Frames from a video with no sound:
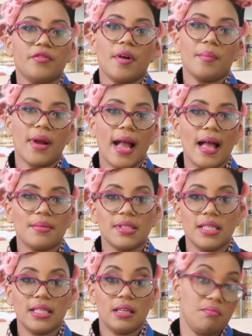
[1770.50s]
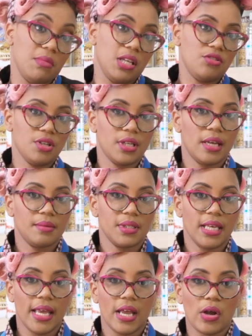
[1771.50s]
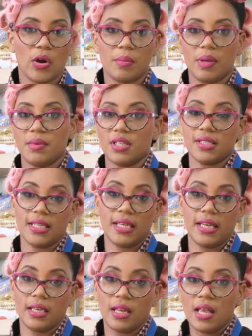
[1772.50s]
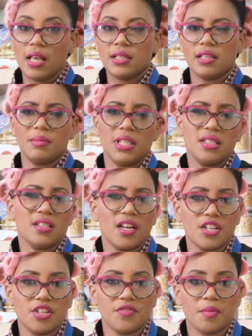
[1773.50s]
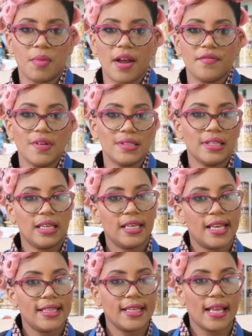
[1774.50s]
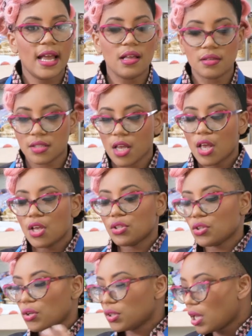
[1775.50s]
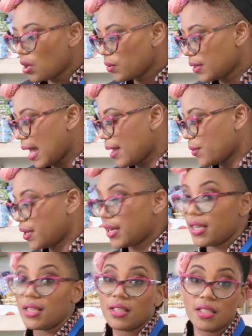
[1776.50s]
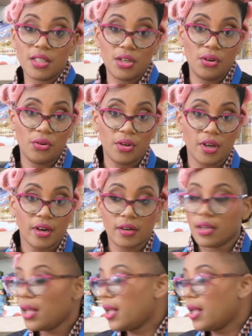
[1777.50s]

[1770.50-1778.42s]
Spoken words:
from perhaps eating meat 3 times a day, or maybe just eating something starchy for breakfast and then nothing else. So now that we're into the new year